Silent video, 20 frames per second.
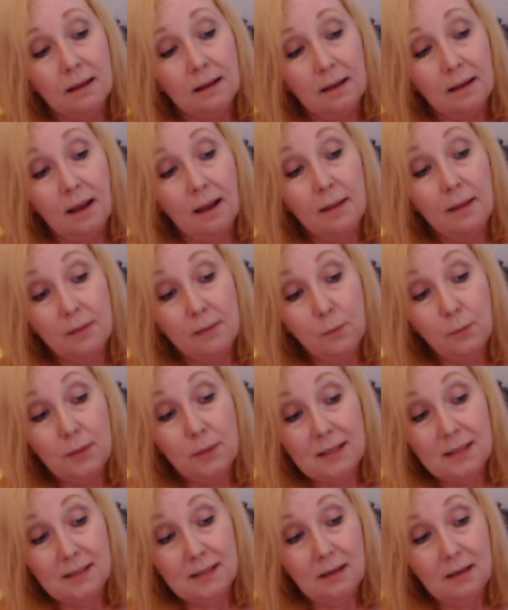And the
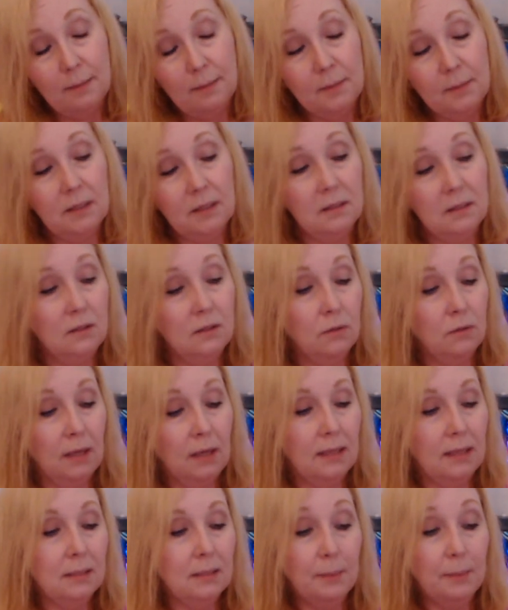reason I'm going to do
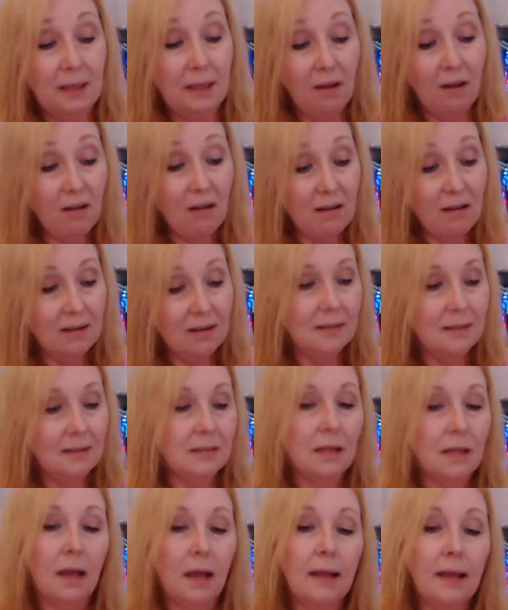that is because
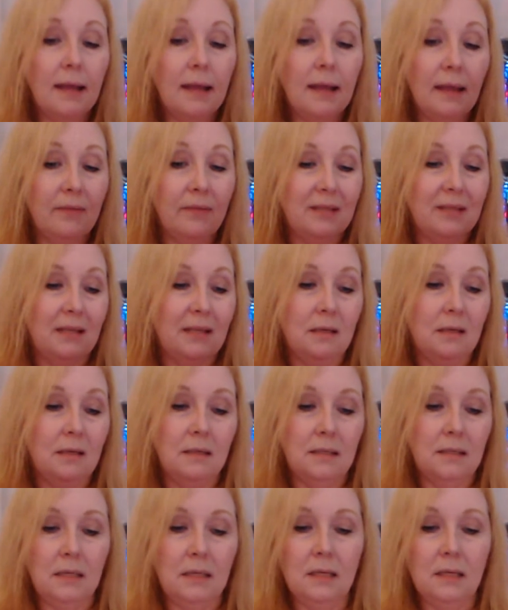I have a
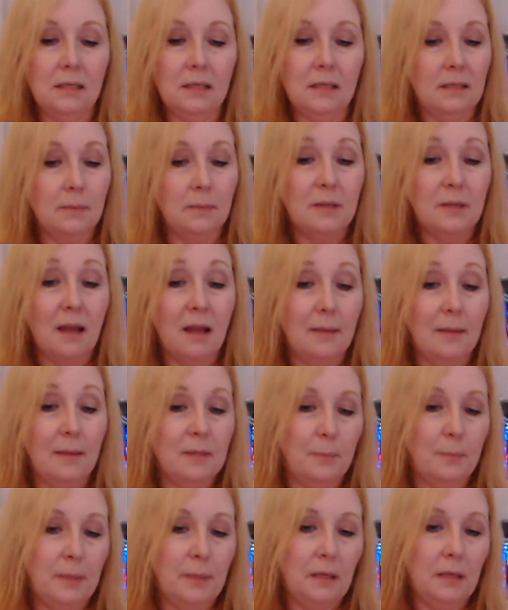tendency to sometimes
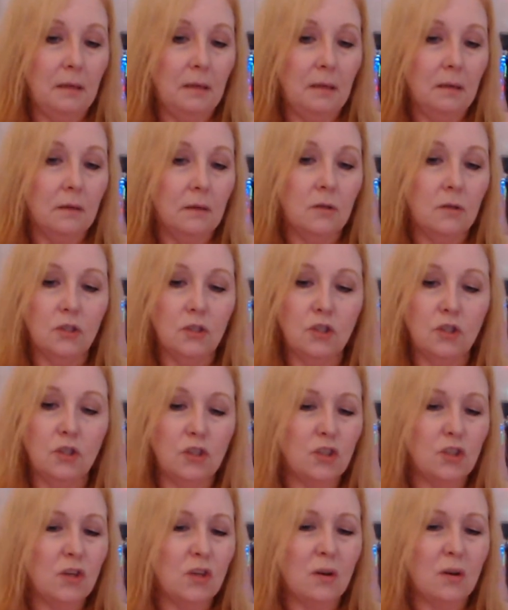be
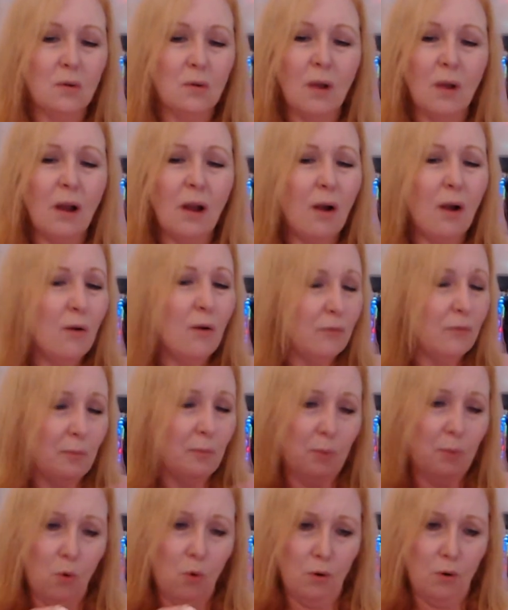
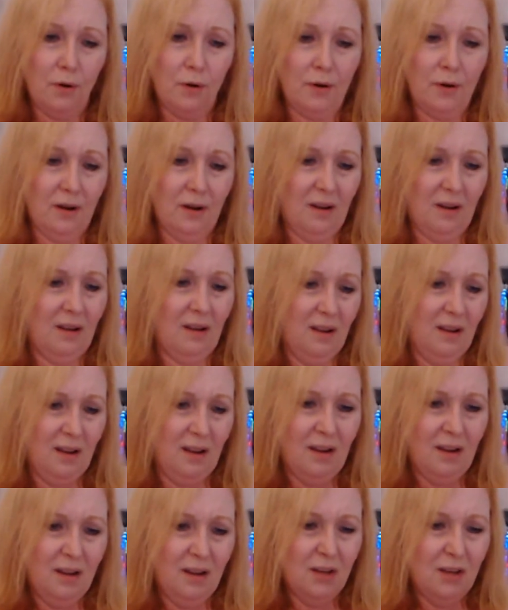overboard
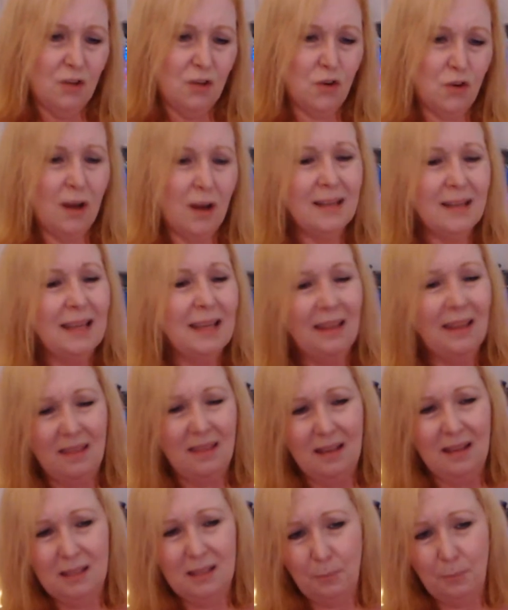trying to get
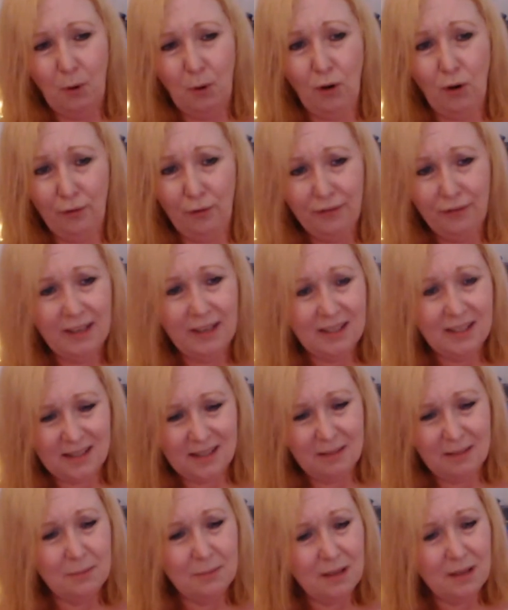things perfect
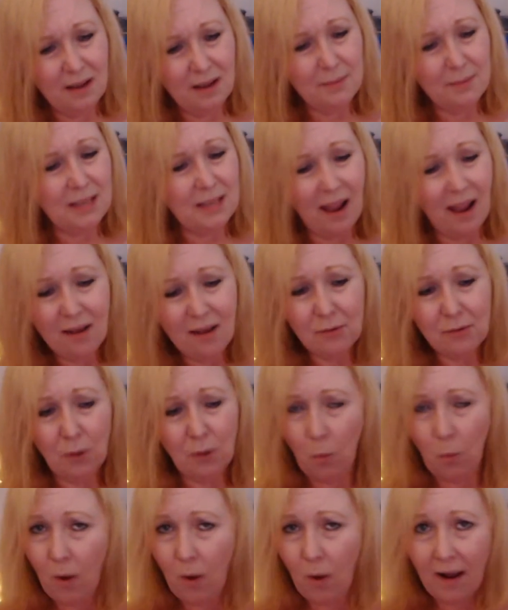sometimes. I don't
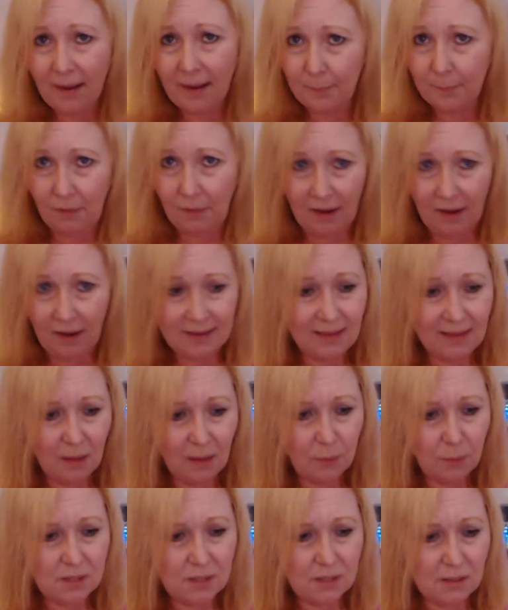know why I'm like that
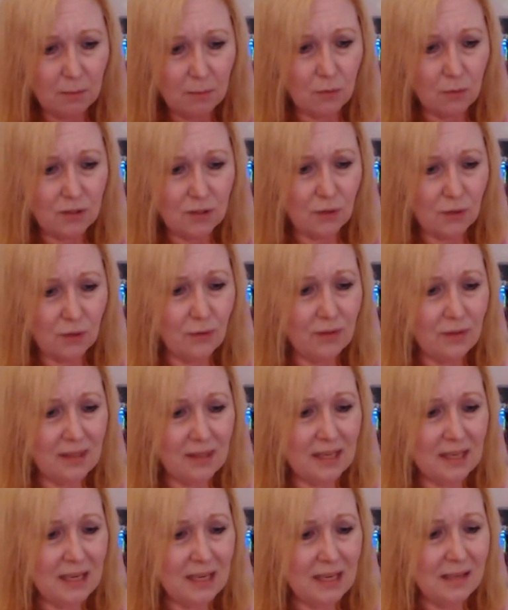with certain
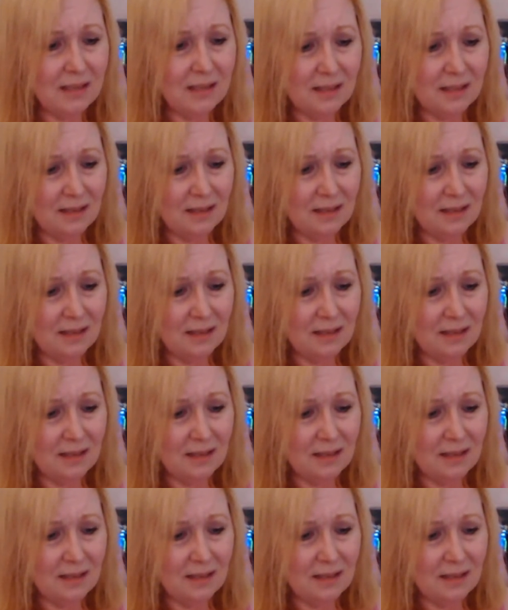things.